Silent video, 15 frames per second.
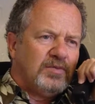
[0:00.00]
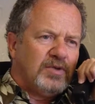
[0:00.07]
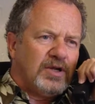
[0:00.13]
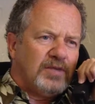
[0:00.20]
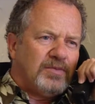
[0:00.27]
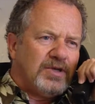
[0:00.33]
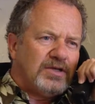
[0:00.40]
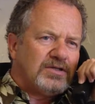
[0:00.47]

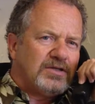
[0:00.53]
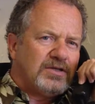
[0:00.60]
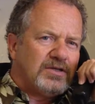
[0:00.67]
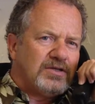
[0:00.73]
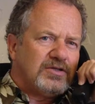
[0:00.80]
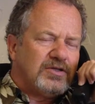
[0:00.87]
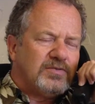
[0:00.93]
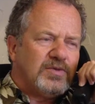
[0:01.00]
let me ask you
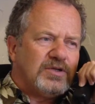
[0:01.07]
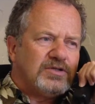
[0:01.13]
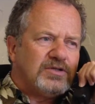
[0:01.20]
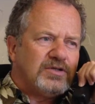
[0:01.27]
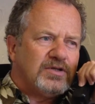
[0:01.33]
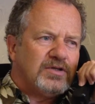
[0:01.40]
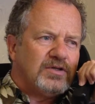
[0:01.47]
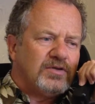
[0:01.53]
this: you'd
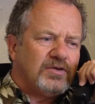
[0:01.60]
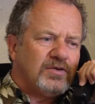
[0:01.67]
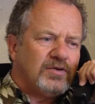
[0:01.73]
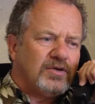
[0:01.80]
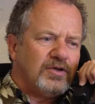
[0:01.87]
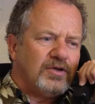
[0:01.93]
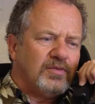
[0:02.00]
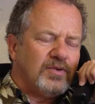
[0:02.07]
mentioned that you're a
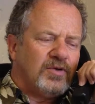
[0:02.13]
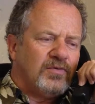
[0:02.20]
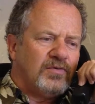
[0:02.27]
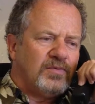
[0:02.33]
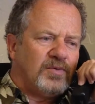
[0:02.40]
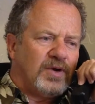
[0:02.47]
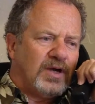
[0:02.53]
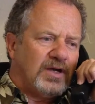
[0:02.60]
little bit
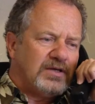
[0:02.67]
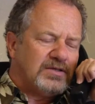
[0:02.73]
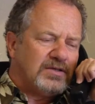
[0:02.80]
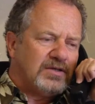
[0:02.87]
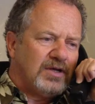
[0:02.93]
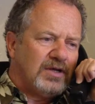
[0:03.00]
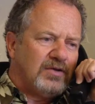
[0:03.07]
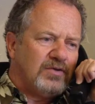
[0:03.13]
overpriced,
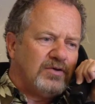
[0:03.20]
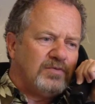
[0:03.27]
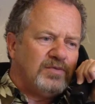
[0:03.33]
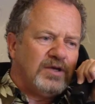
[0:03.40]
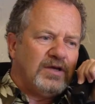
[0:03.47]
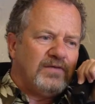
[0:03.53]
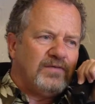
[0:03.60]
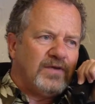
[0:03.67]
and I know you
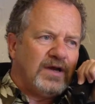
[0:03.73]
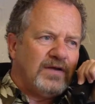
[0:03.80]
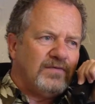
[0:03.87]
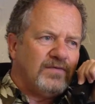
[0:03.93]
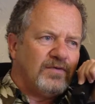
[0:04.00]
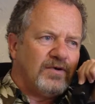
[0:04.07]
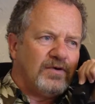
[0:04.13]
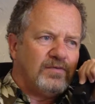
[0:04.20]
paid
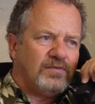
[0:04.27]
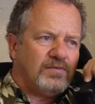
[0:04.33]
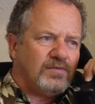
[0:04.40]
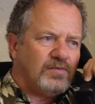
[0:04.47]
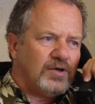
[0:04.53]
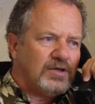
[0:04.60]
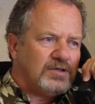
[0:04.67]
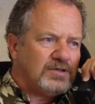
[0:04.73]
$5 for it,
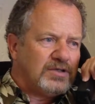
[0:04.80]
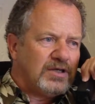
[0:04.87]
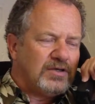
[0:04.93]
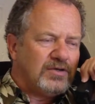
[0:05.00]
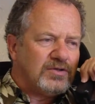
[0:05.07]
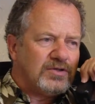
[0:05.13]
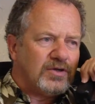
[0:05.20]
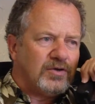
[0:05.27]
what, 10
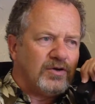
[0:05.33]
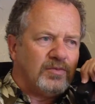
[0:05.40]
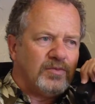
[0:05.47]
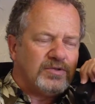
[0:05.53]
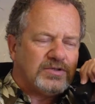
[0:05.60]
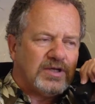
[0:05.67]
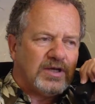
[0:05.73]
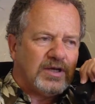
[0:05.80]
years ago
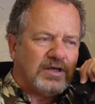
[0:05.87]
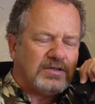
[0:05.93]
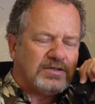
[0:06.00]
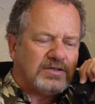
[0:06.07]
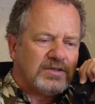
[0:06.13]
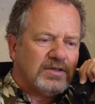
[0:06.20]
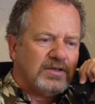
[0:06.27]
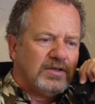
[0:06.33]
almost, I guess.